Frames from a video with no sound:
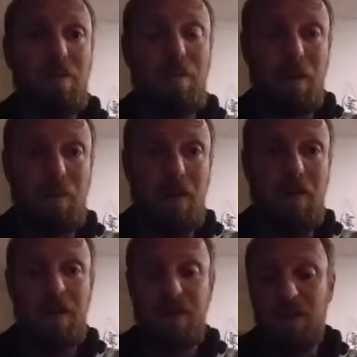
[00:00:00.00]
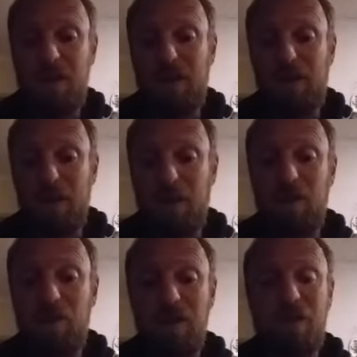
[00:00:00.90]
preparing in South Africa
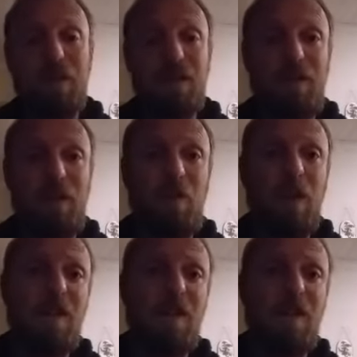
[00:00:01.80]
on this specific way.